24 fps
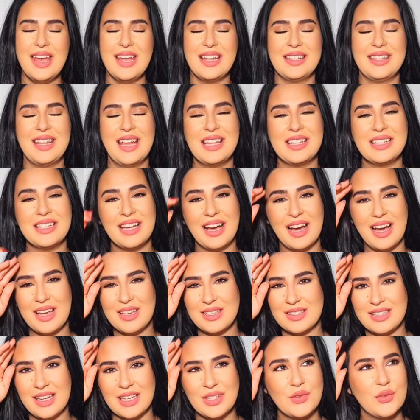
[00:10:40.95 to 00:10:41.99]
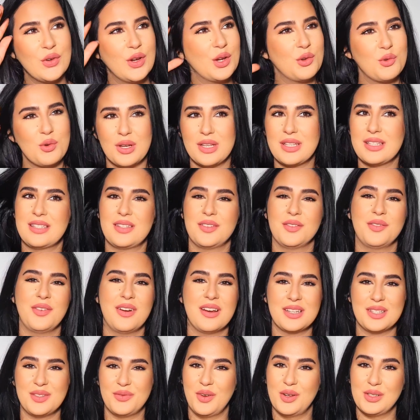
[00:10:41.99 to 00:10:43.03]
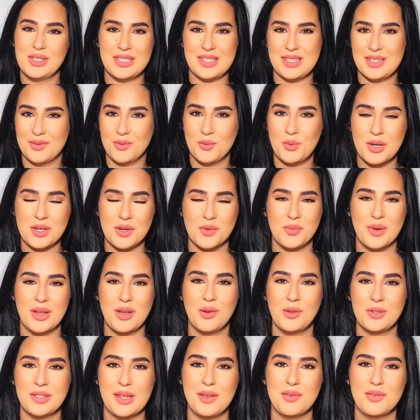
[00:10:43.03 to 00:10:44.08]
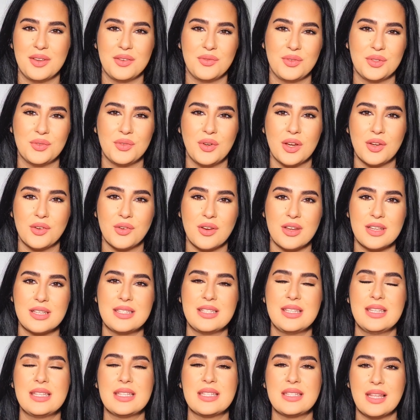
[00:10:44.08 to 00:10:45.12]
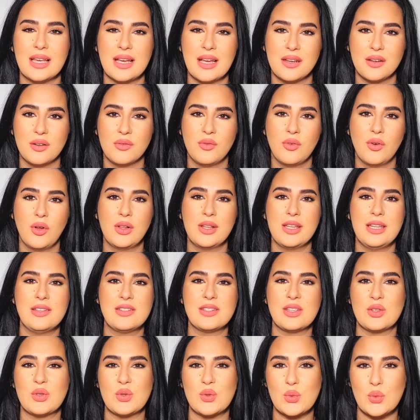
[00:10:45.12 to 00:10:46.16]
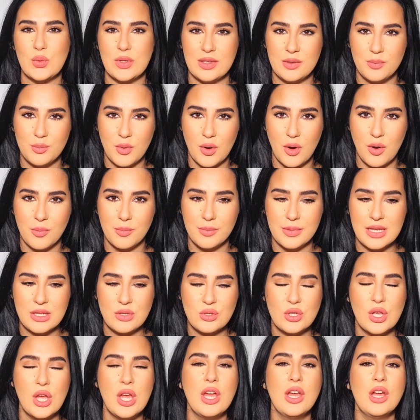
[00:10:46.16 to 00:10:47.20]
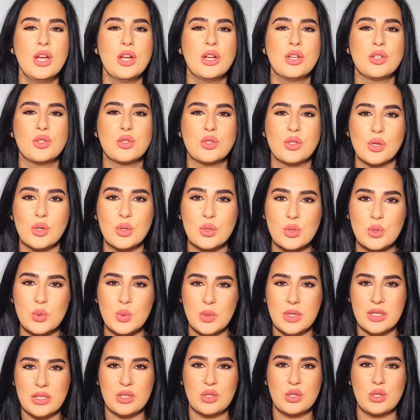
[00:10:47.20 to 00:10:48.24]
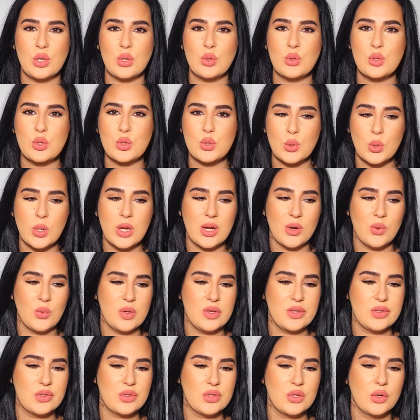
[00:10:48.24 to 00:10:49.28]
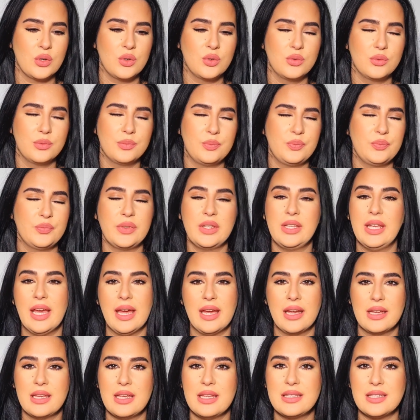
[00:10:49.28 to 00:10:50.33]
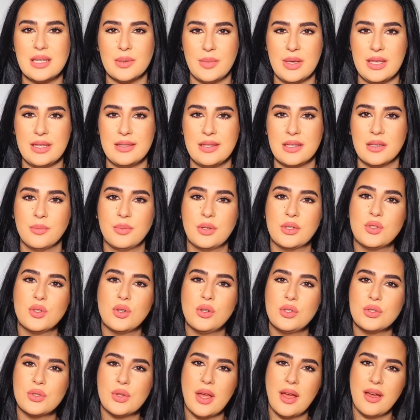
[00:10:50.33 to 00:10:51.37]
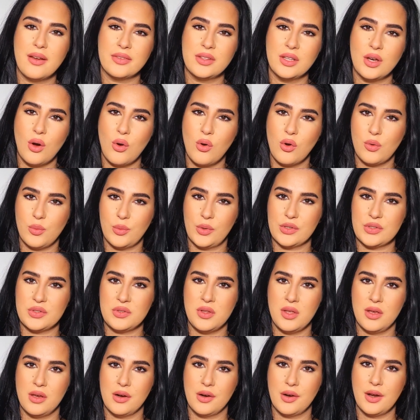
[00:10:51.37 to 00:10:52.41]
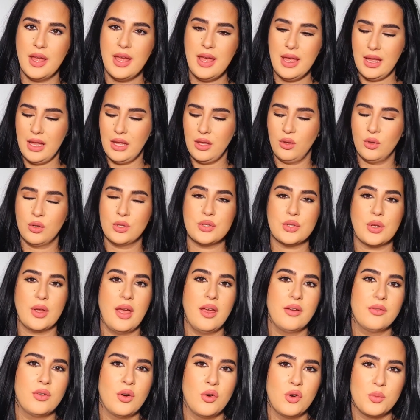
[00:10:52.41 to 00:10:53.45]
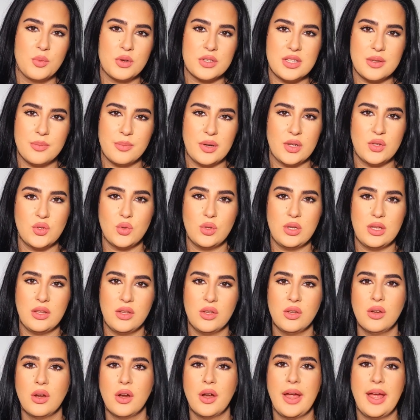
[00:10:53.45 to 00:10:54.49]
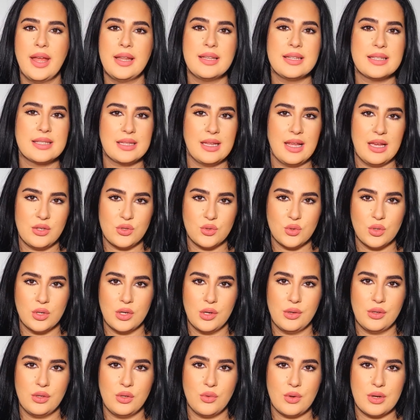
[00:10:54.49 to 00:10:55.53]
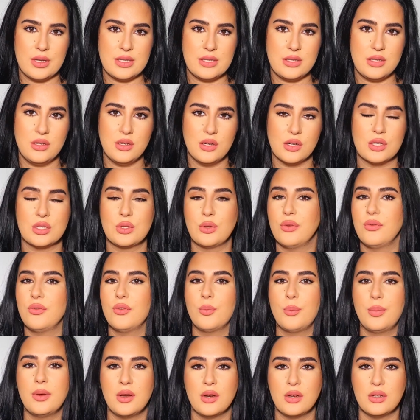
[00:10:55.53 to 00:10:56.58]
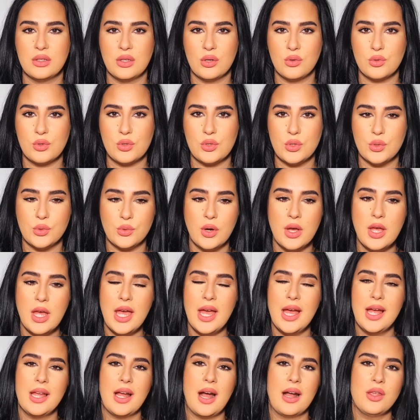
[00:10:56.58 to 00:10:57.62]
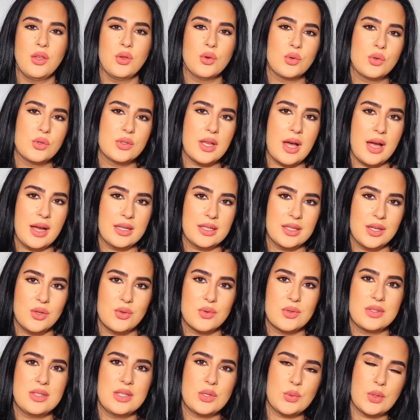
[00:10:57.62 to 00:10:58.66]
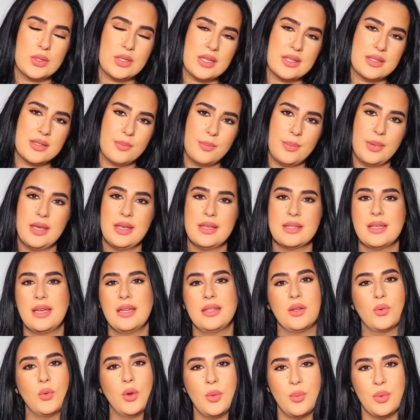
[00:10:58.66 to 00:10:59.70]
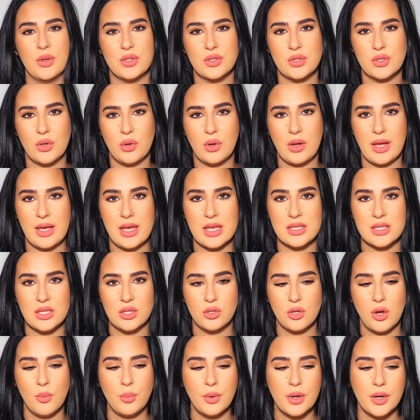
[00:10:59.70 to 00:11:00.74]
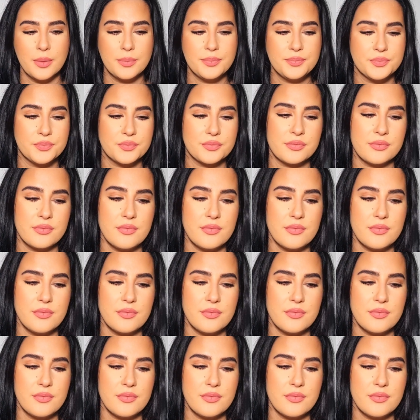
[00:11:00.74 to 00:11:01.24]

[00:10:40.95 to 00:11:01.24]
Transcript: That guys, that fragrance, first of all, it's one of my all-time favorite fragrances. Second of all, it's a sweet bomb. It's so sweet, so sugary, so yeah, it's amazing. But you also have the oak moss there. You also have oak moss and patchouli here, and a slight sugary nuance here. So if you pair those two, you could either use this one as a base and Arabian Tonka as the topper.